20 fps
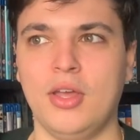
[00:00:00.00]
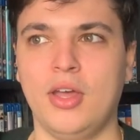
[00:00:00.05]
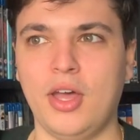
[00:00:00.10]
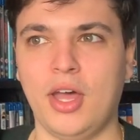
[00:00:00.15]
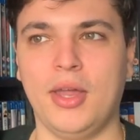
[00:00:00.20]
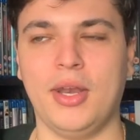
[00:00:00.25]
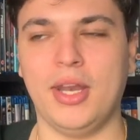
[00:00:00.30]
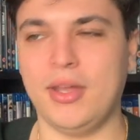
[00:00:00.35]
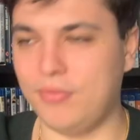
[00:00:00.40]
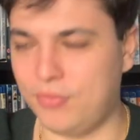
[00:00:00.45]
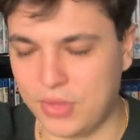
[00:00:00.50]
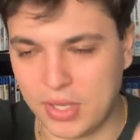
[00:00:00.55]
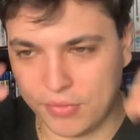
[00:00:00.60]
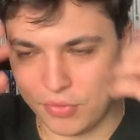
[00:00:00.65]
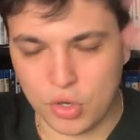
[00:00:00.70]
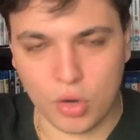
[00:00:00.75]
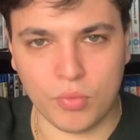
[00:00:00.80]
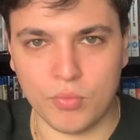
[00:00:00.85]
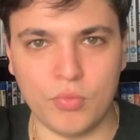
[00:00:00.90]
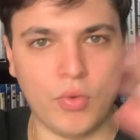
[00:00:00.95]
And they've
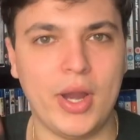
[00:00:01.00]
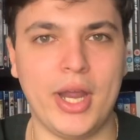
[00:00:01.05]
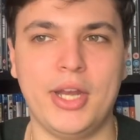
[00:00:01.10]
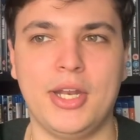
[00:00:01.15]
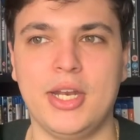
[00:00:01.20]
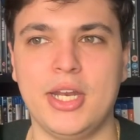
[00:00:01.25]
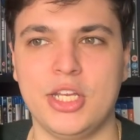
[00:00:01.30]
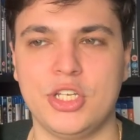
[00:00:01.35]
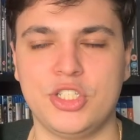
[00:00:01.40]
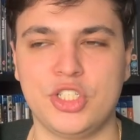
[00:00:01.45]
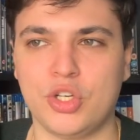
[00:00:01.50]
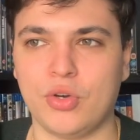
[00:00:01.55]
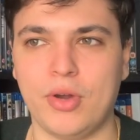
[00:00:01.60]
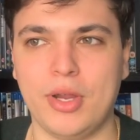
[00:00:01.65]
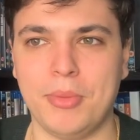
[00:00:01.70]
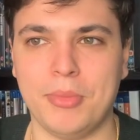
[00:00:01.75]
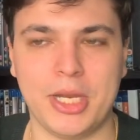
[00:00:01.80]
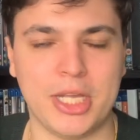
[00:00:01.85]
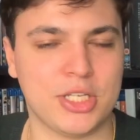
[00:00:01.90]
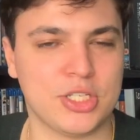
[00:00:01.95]
gone red and they're
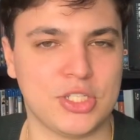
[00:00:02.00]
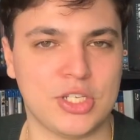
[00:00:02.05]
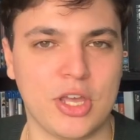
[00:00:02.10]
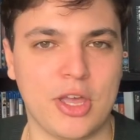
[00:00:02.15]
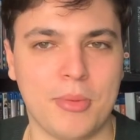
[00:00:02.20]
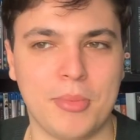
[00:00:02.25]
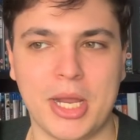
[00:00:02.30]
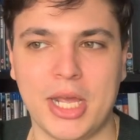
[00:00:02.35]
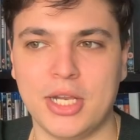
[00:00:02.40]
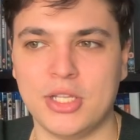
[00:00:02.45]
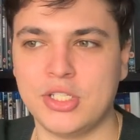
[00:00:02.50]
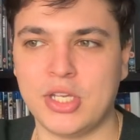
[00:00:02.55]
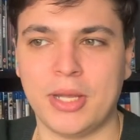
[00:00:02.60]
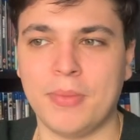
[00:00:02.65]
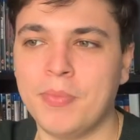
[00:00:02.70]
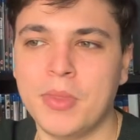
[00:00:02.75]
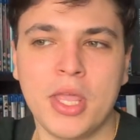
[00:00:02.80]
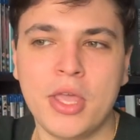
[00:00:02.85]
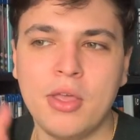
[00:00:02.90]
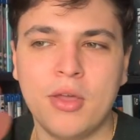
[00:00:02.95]
screaming exterminate. It's
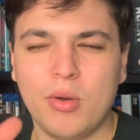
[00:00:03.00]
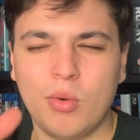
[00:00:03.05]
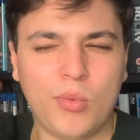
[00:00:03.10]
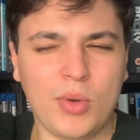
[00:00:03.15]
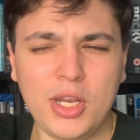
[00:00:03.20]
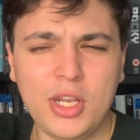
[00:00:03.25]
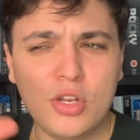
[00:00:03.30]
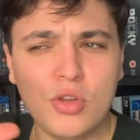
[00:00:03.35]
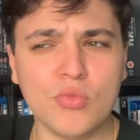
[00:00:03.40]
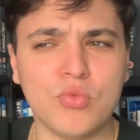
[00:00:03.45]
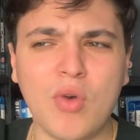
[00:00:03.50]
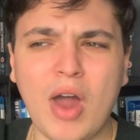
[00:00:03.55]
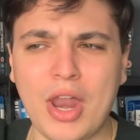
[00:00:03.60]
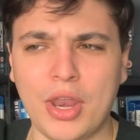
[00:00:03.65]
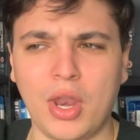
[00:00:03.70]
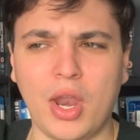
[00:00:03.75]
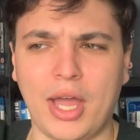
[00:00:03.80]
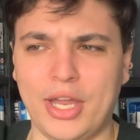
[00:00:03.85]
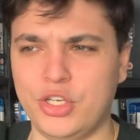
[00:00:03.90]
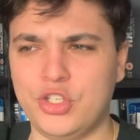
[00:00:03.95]
like, why didn't you
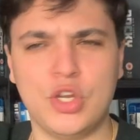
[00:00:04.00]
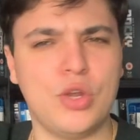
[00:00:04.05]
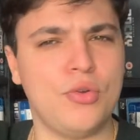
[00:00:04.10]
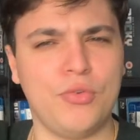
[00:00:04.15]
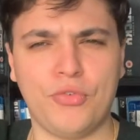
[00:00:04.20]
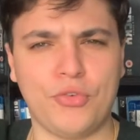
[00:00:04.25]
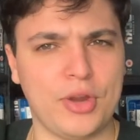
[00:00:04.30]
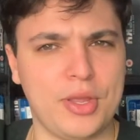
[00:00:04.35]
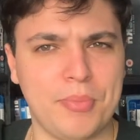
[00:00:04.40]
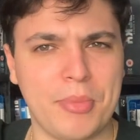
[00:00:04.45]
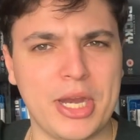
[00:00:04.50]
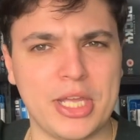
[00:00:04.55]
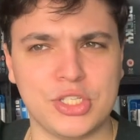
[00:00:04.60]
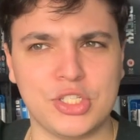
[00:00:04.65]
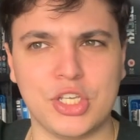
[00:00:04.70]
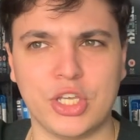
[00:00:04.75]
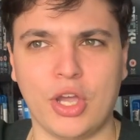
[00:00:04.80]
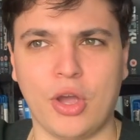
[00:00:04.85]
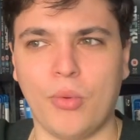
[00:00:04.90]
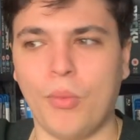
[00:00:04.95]
run like 2-3
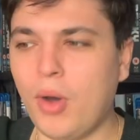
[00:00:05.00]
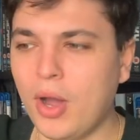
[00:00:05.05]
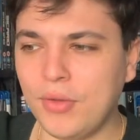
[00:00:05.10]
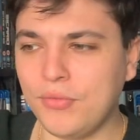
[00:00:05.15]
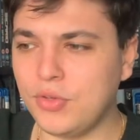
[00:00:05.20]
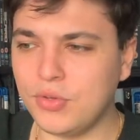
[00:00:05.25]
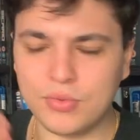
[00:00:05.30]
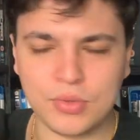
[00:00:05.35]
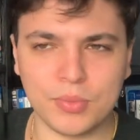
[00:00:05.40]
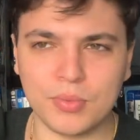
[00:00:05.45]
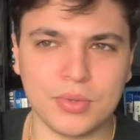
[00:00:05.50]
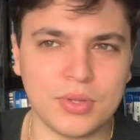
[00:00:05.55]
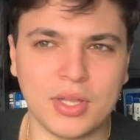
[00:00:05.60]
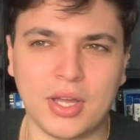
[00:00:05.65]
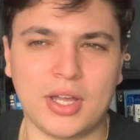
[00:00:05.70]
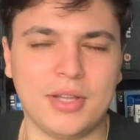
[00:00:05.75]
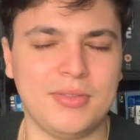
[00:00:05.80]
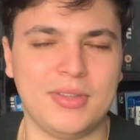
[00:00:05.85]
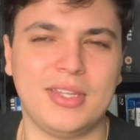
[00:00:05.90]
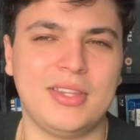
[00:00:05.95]
minutes ago? Why have you...
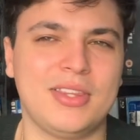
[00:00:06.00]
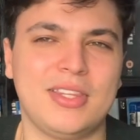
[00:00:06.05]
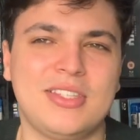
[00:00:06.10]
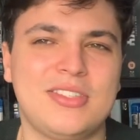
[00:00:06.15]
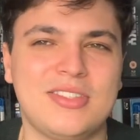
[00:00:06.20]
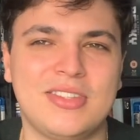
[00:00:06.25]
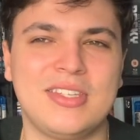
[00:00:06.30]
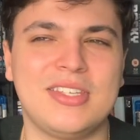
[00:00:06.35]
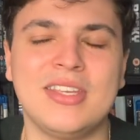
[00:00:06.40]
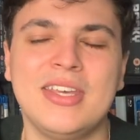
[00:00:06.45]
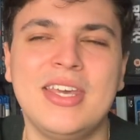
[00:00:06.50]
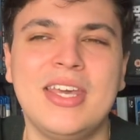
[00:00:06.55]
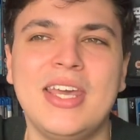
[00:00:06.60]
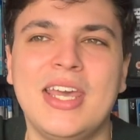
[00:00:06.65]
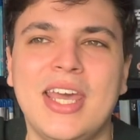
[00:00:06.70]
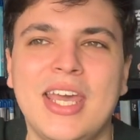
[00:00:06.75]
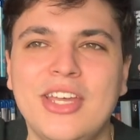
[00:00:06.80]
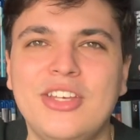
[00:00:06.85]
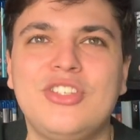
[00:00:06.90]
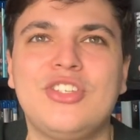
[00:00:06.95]

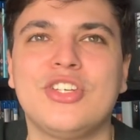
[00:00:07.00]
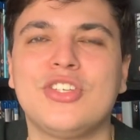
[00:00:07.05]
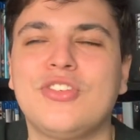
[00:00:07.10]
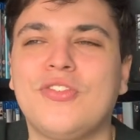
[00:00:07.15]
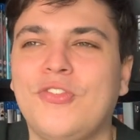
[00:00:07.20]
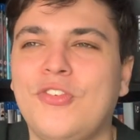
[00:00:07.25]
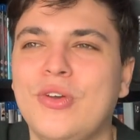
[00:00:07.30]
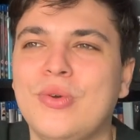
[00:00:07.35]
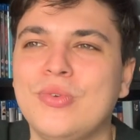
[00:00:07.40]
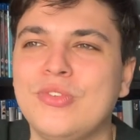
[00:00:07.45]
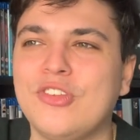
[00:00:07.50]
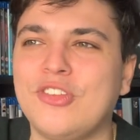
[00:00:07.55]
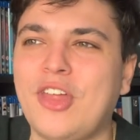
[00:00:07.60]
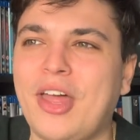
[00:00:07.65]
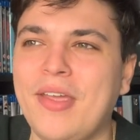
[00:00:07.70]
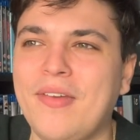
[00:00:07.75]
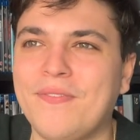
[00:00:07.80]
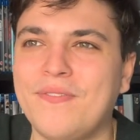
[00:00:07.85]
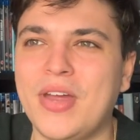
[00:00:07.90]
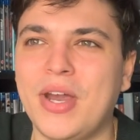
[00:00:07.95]
It just feels
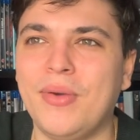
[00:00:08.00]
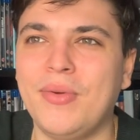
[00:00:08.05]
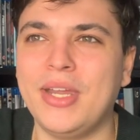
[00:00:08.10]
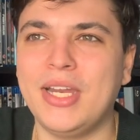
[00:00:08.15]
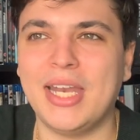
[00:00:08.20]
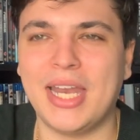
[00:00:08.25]
like very